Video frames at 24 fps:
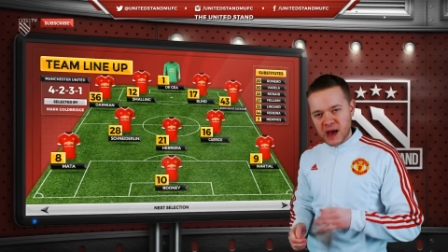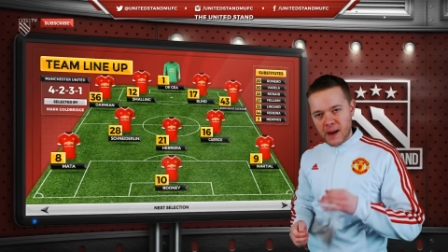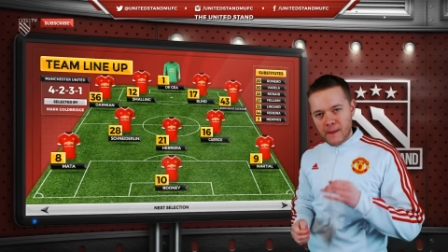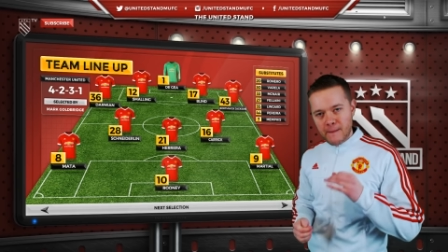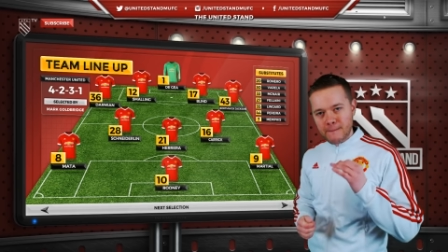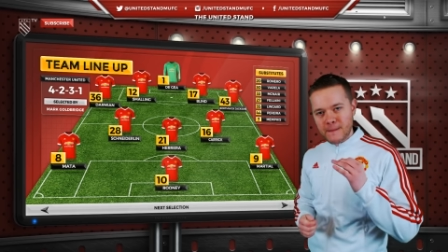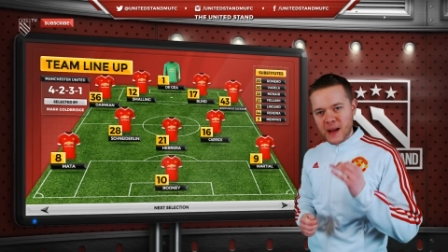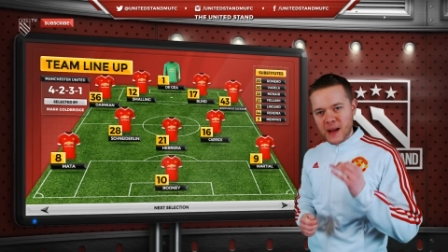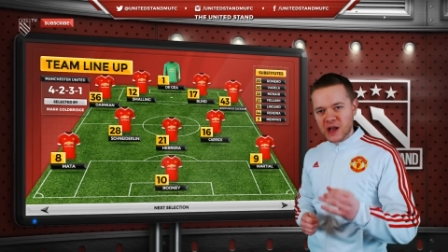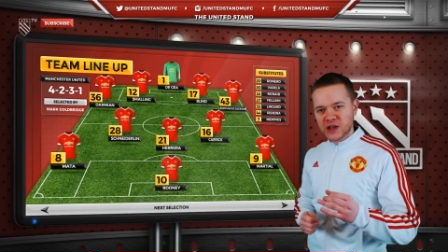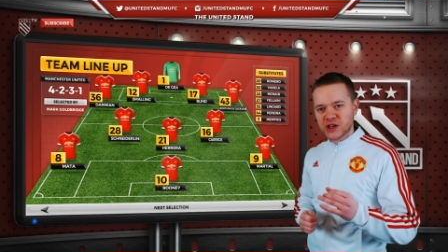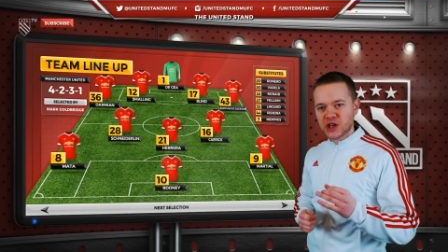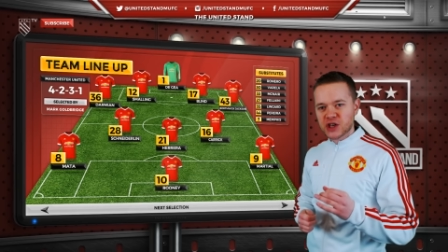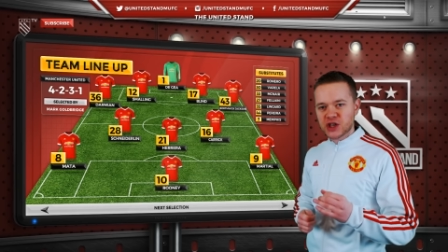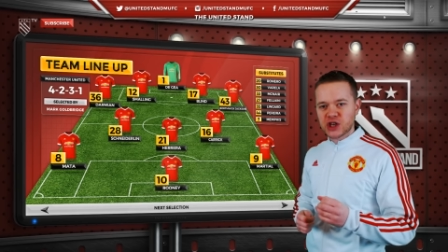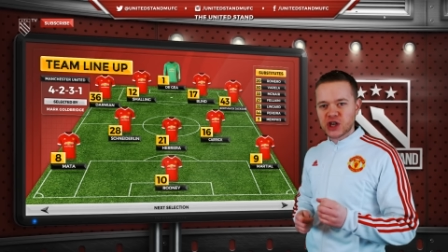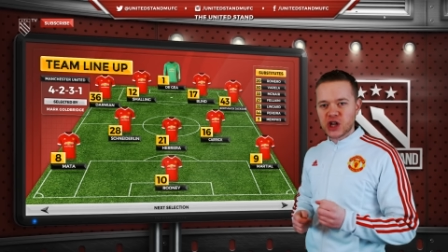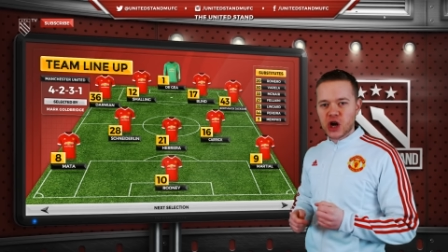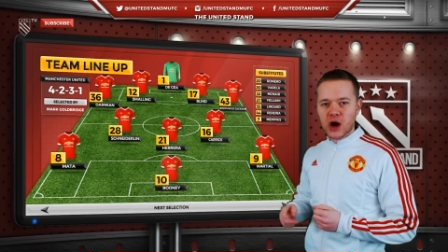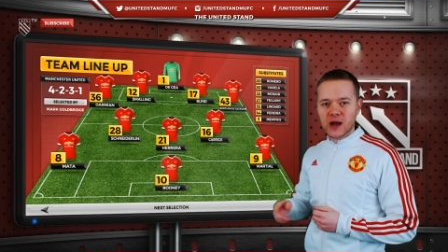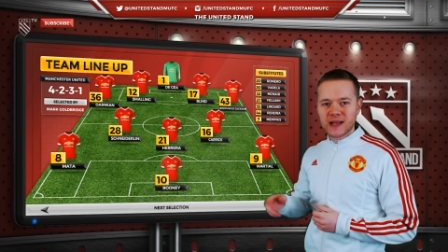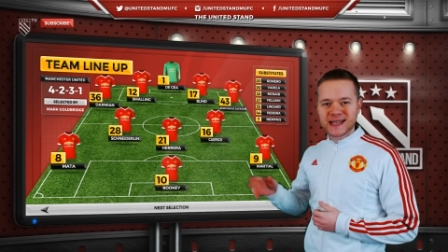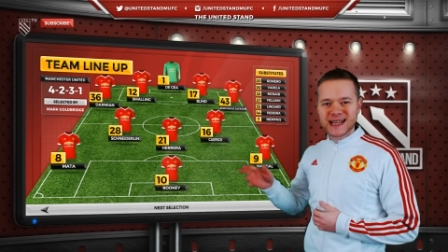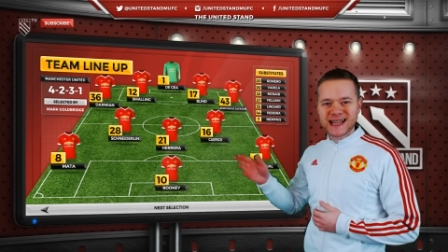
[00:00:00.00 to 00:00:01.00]
But
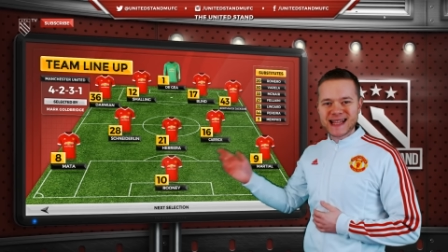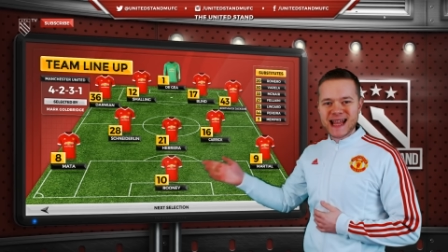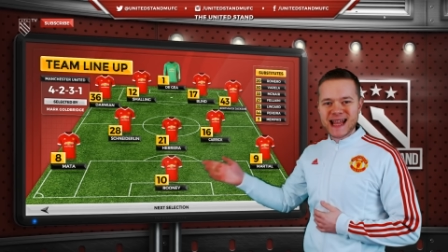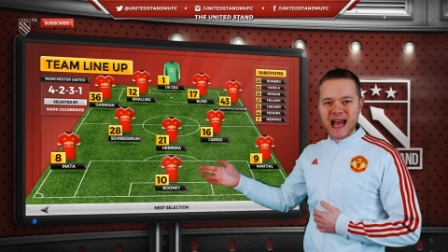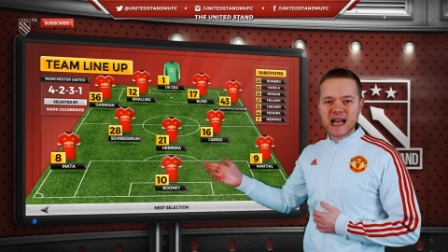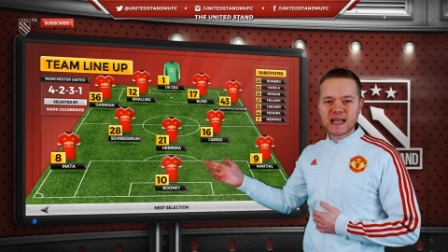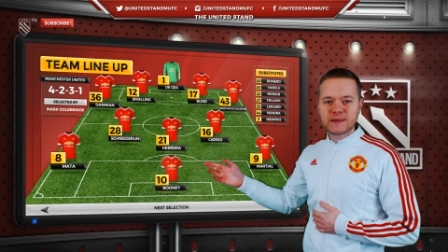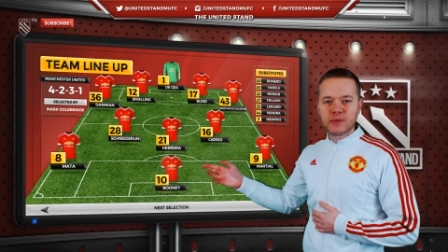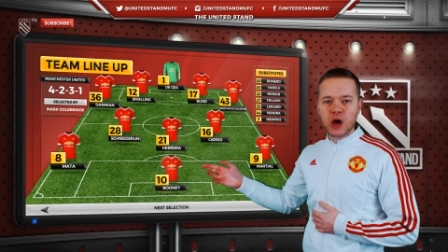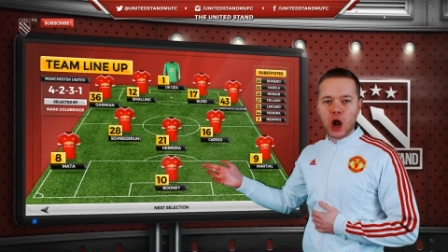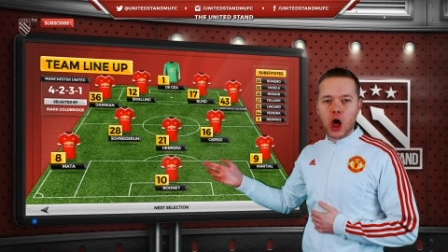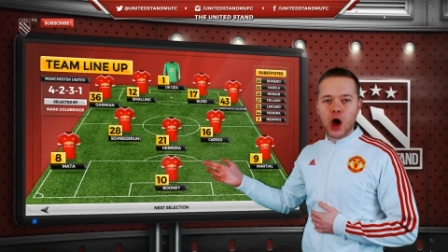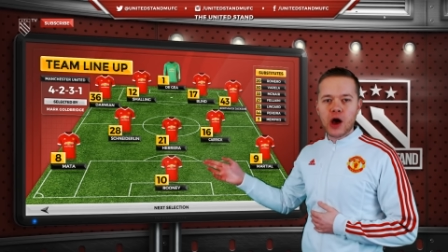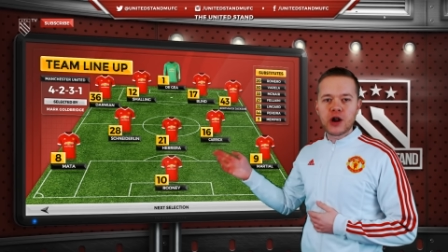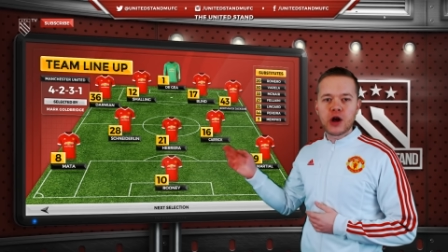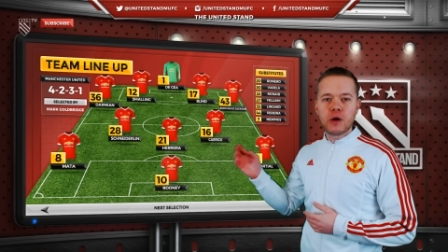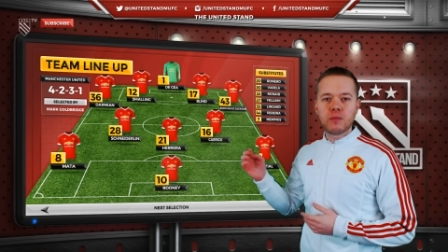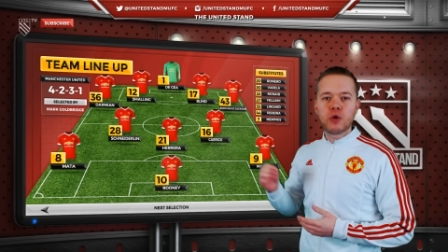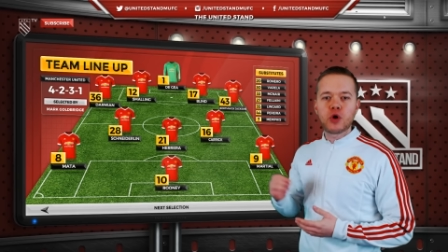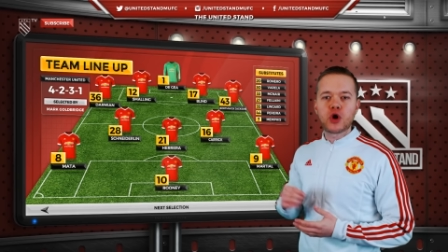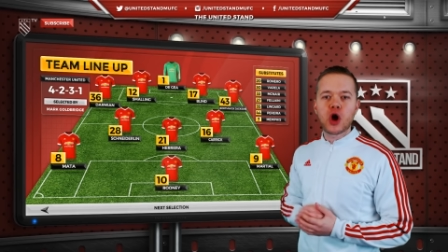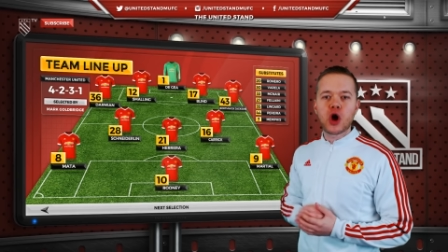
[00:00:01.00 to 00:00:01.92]
Manchester United, there's my lineup.